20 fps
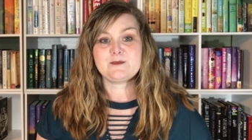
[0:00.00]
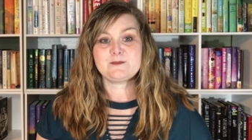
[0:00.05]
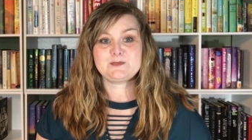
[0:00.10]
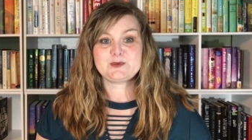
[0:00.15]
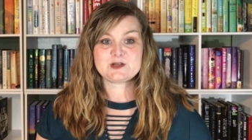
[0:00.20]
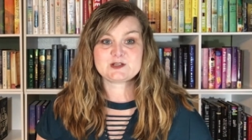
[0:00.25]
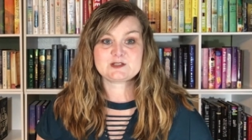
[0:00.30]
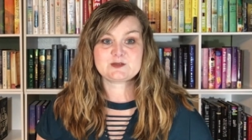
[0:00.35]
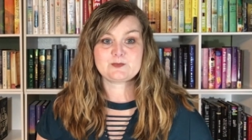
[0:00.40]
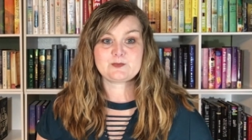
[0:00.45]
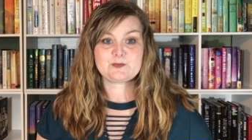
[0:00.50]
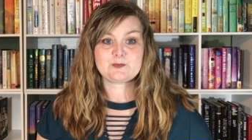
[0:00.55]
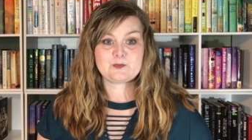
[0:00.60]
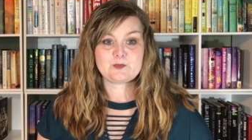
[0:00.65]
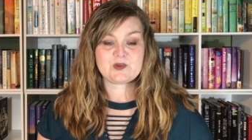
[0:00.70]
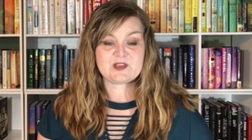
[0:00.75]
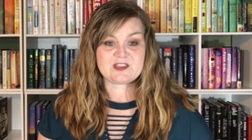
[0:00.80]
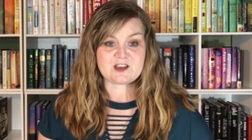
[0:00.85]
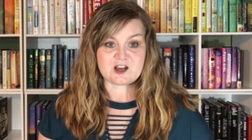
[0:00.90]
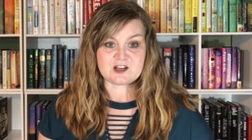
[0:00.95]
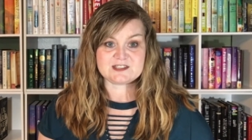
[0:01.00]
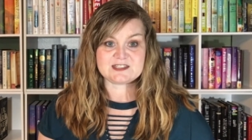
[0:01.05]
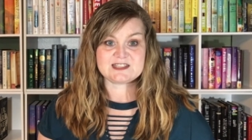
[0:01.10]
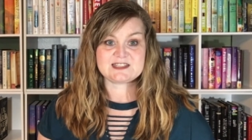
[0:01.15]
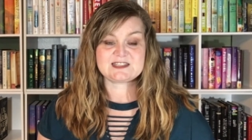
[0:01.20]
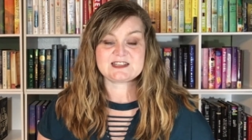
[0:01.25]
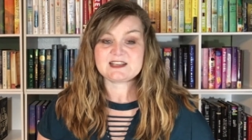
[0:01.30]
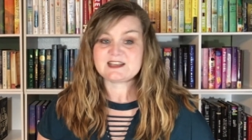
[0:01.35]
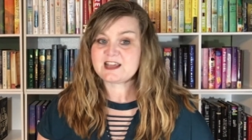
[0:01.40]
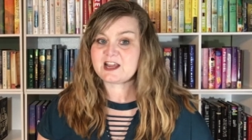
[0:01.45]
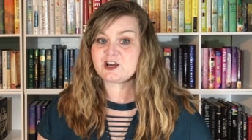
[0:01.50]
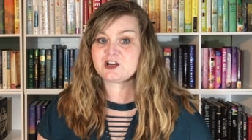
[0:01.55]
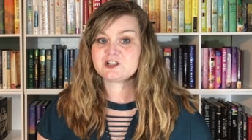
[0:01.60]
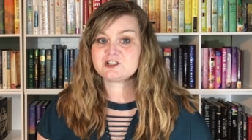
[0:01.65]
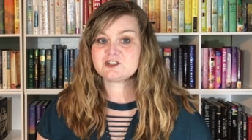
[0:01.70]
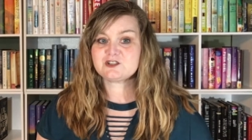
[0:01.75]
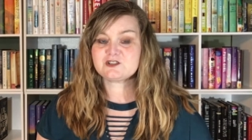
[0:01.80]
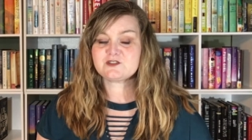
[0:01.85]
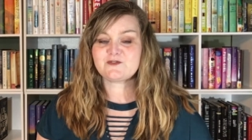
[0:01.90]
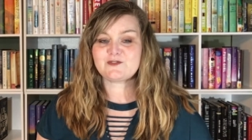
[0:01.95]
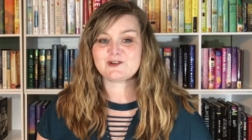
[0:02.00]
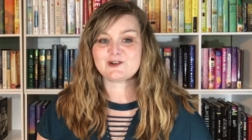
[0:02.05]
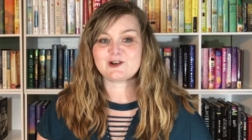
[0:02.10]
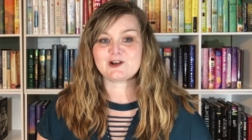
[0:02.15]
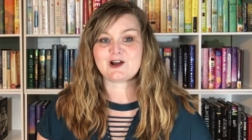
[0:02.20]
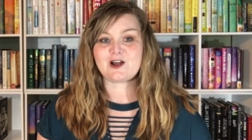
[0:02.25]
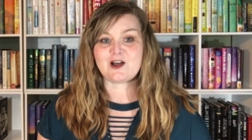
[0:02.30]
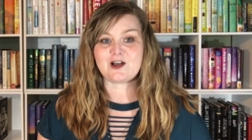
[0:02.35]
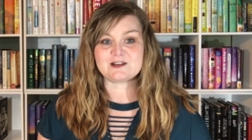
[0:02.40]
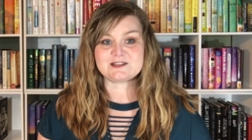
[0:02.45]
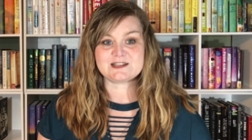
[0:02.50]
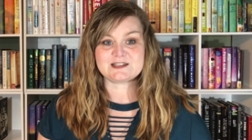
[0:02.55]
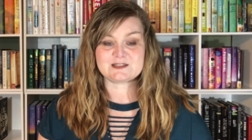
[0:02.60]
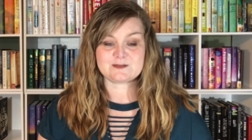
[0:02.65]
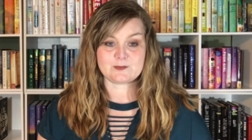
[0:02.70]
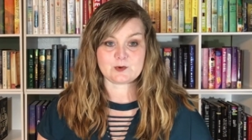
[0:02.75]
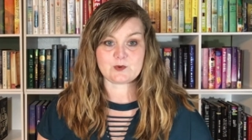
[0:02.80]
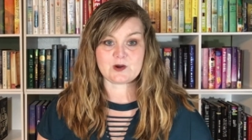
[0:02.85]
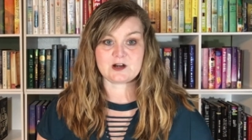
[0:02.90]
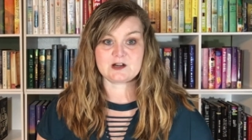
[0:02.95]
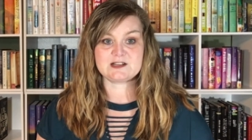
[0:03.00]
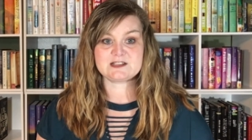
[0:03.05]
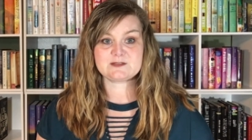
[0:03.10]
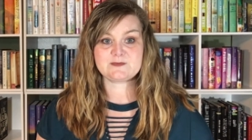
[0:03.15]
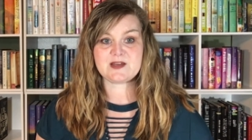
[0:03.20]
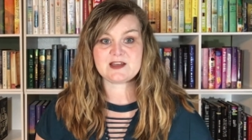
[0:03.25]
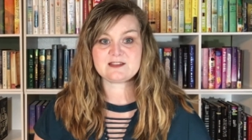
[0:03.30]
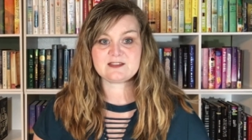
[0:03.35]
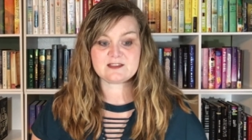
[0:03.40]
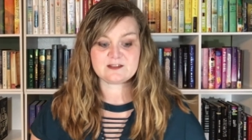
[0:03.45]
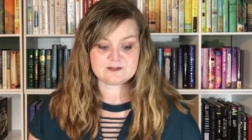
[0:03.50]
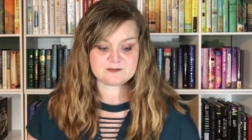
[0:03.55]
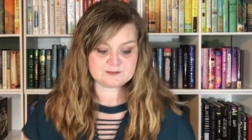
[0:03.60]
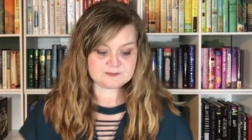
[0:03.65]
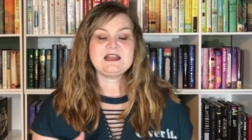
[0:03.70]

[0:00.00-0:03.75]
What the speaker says: books with autistic characters for Autism Awareness Month.